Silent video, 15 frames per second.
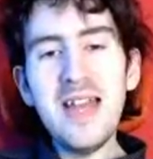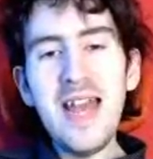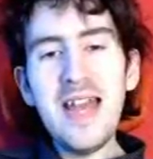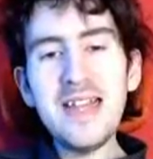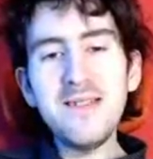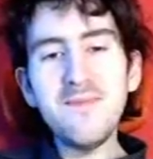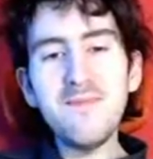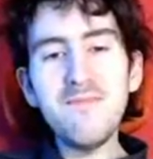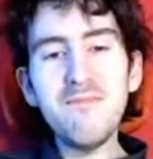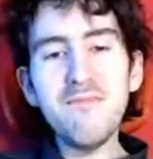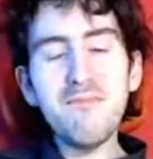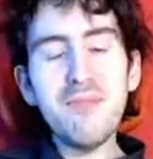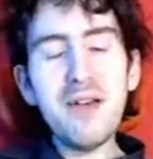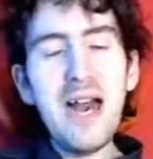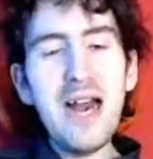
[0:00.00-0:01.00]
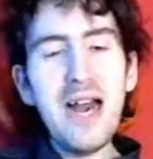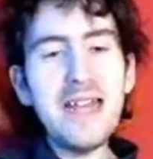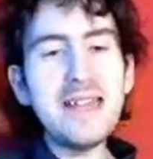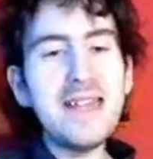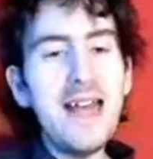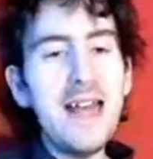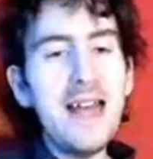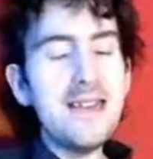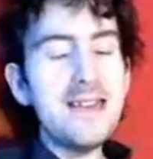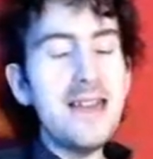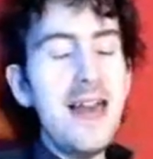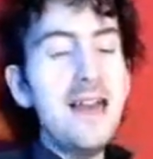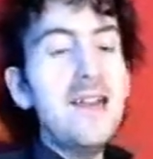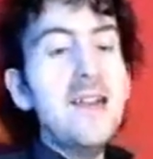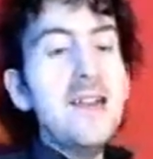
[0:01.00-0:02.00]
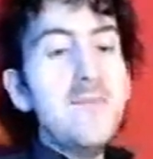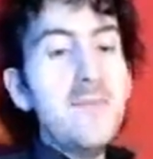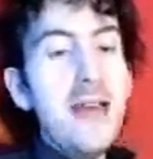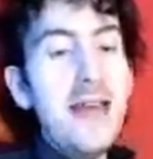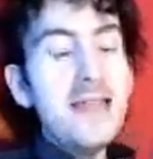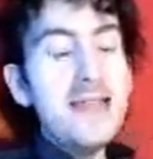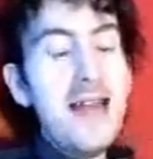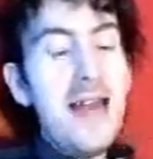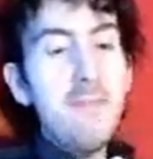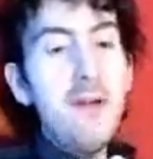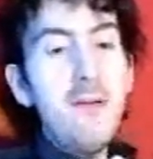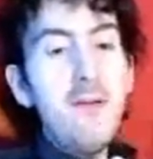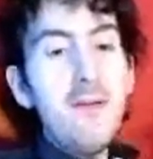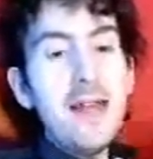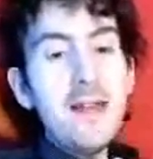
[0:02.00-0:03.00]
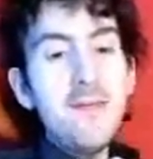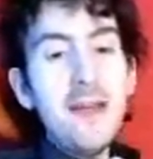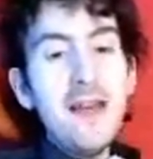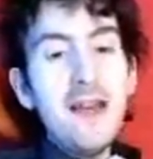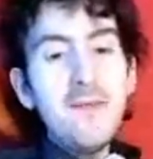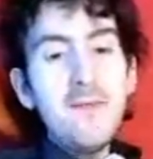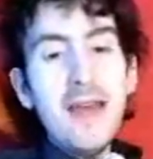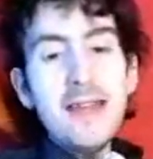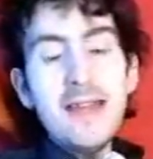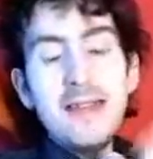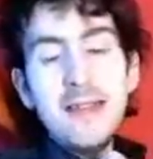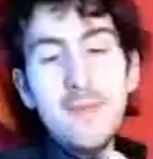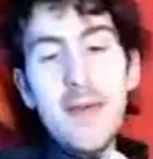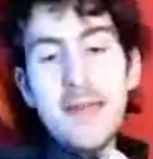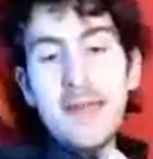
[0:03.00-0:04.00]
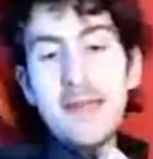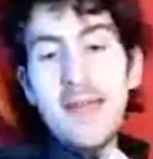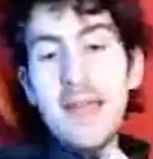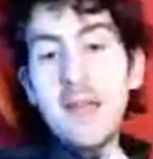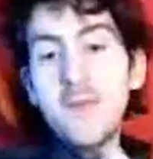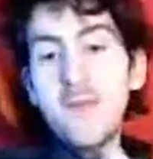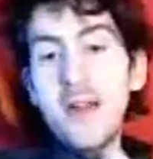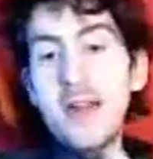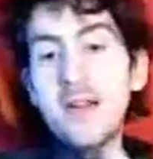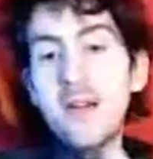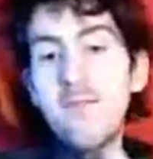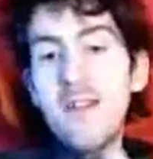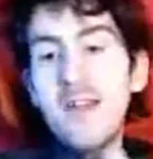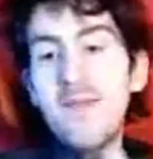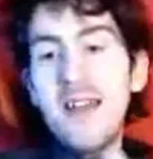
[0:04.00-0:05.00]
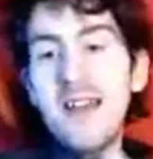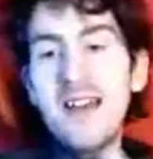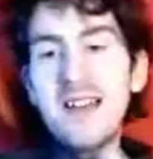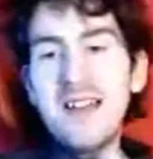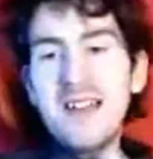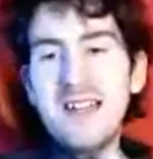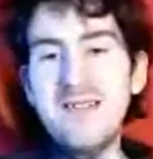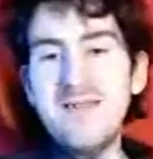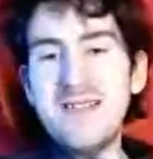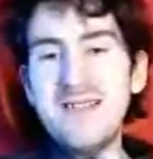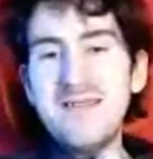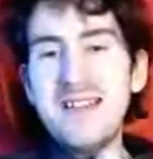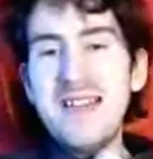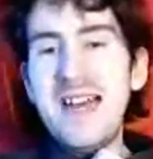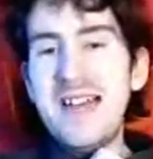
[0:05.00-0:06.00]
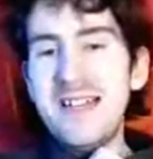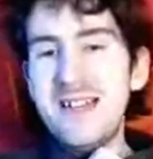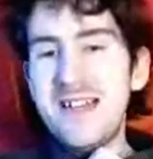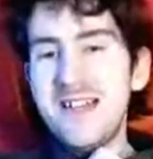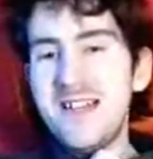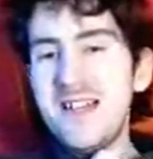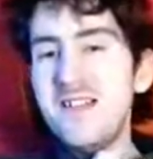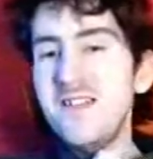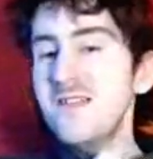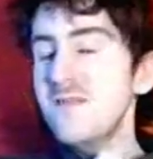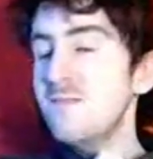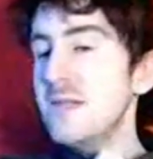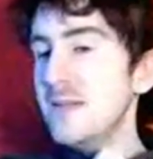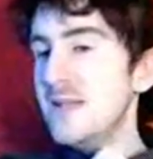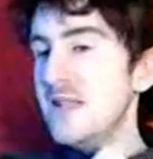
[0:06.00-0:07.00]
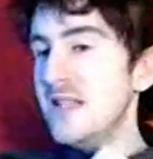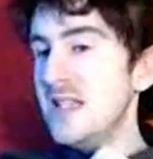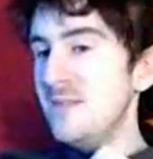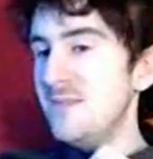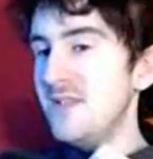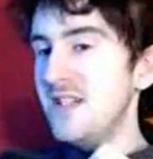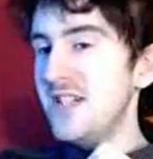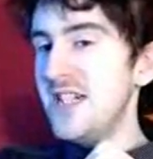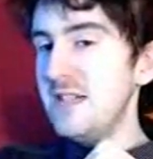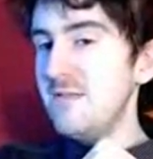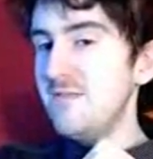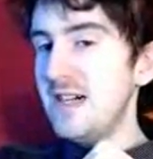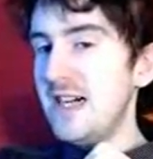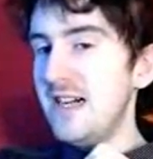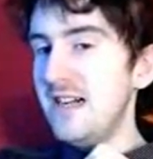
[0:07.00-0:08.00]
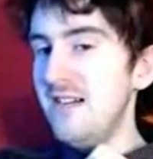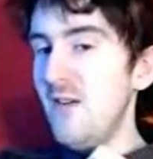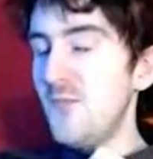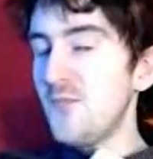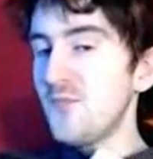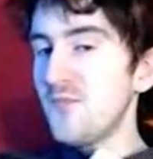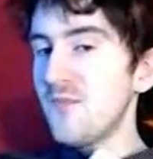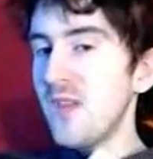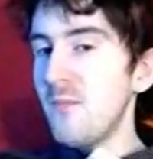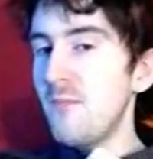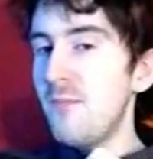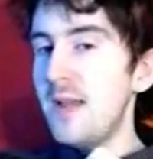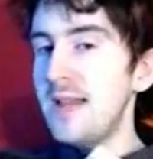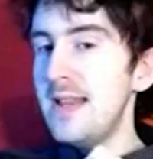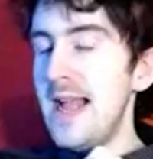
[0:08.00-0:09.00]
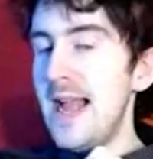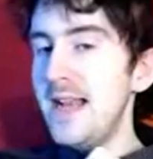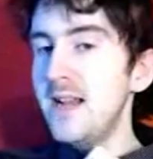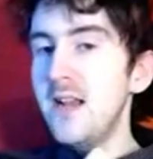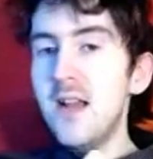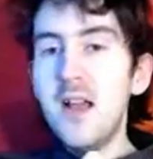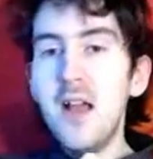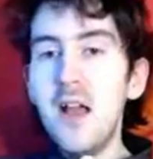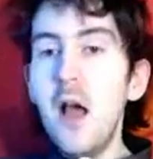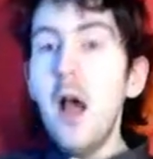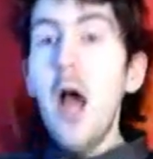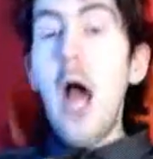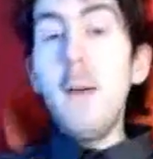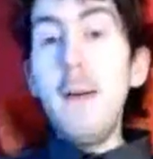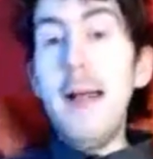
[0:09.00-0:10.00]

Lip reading: it's that moment where you think, but it's a scene of freedom where you think, yeah, she could maybe do it, but she won't. But then, oh